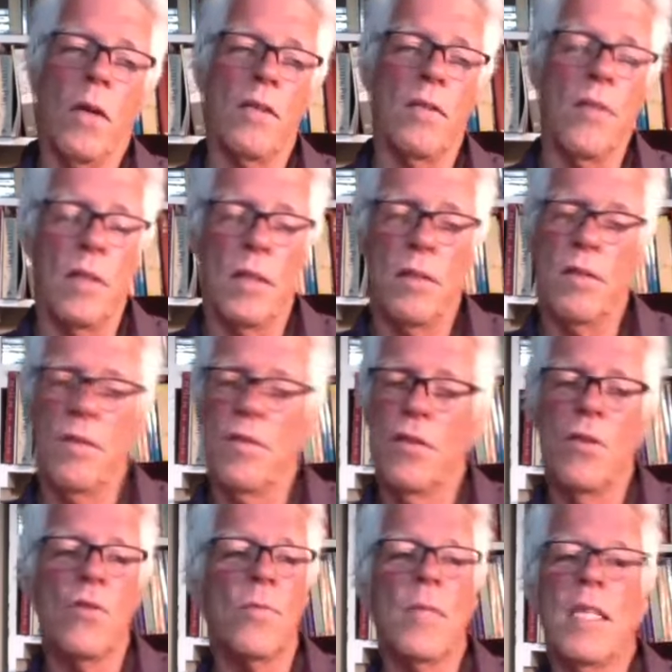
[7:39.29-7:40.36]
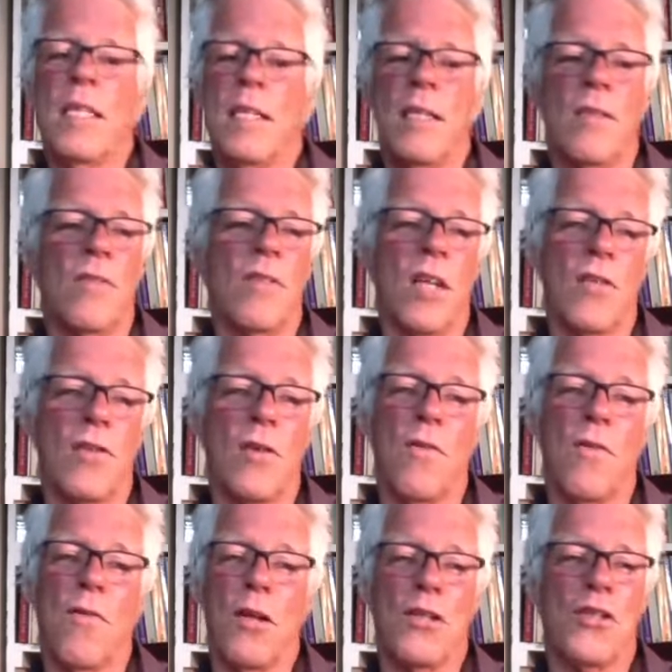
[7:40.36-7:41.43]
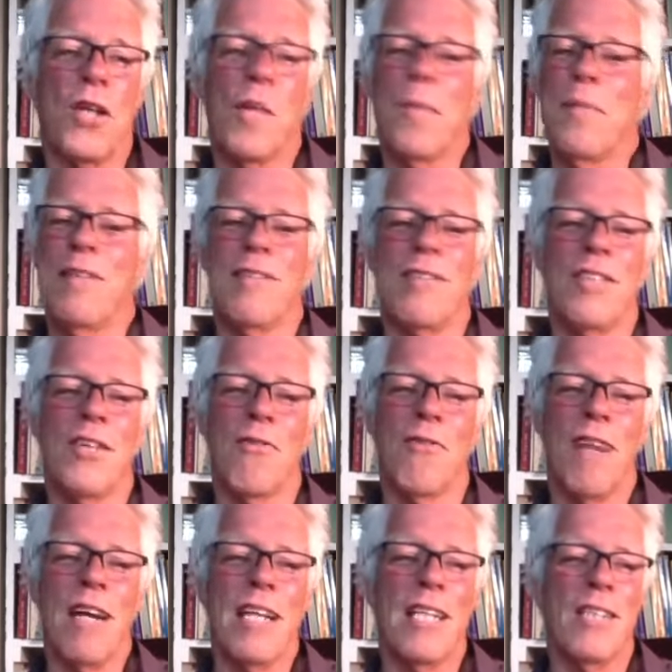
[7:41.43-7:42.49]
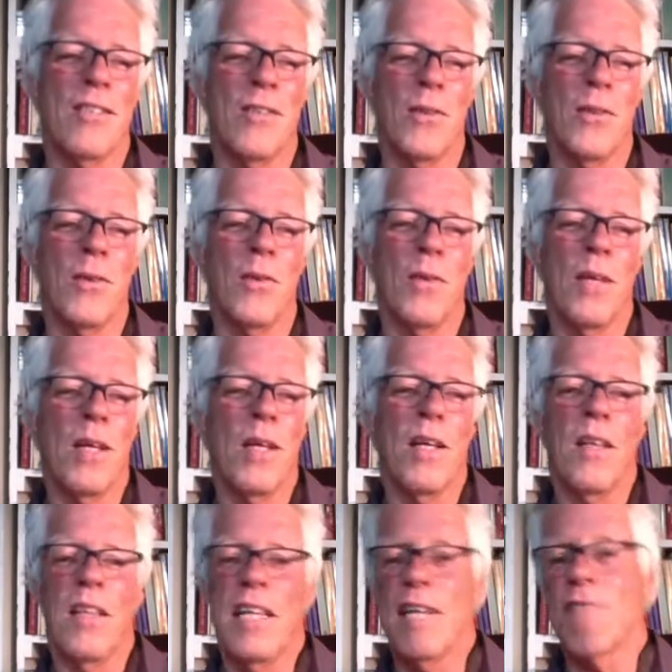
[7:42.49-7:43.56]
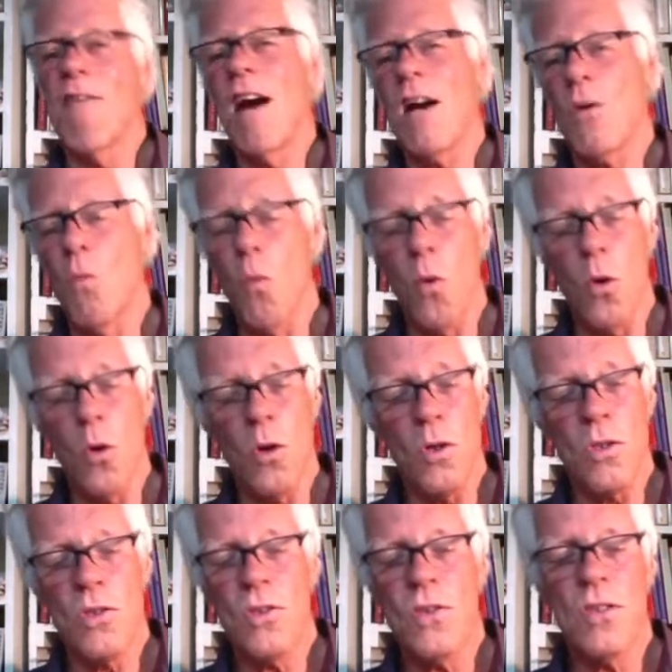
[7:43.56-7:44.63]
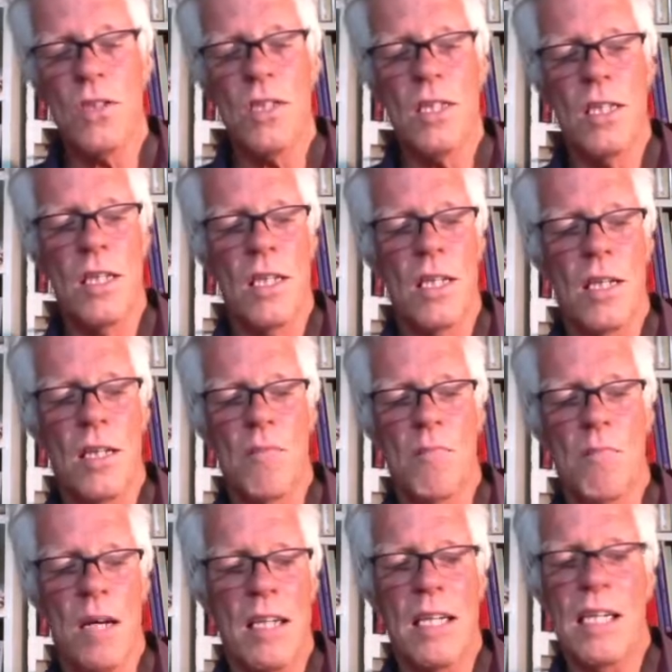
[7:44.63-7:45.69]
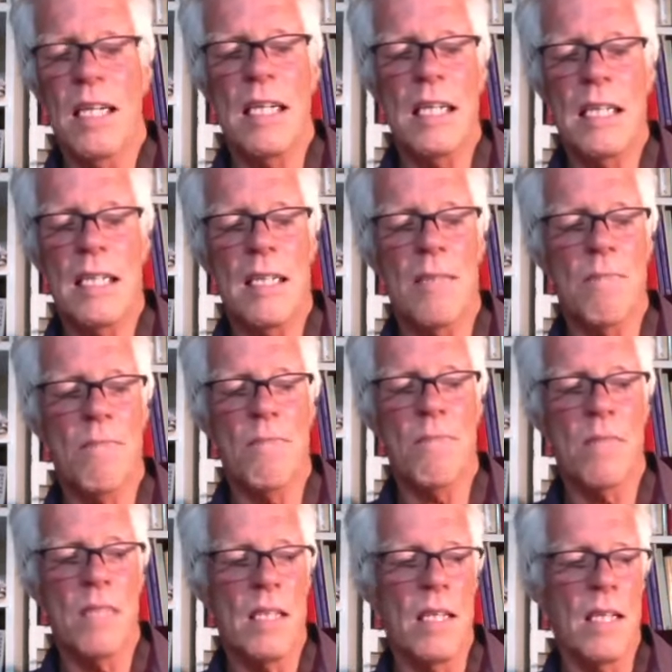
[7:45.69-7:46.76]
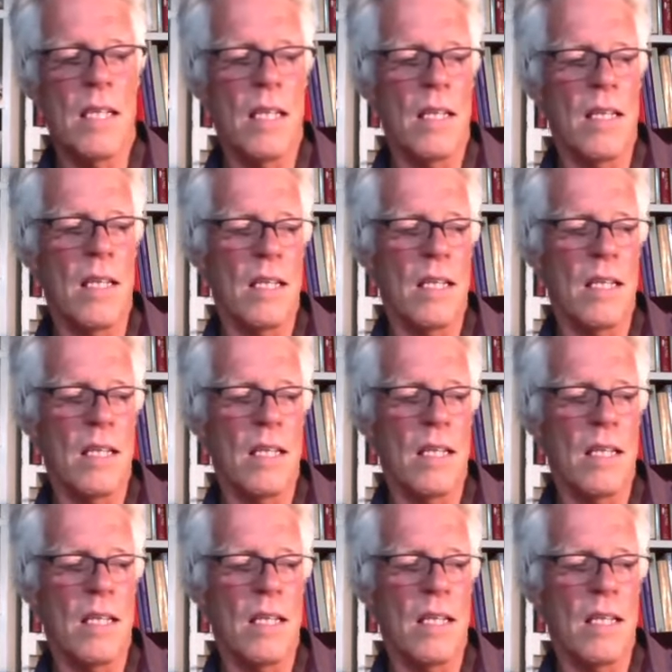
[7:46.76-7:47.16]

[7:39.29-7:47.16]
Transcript: Excuse me, Jessel, for jumping, right into the Iraq wars, but the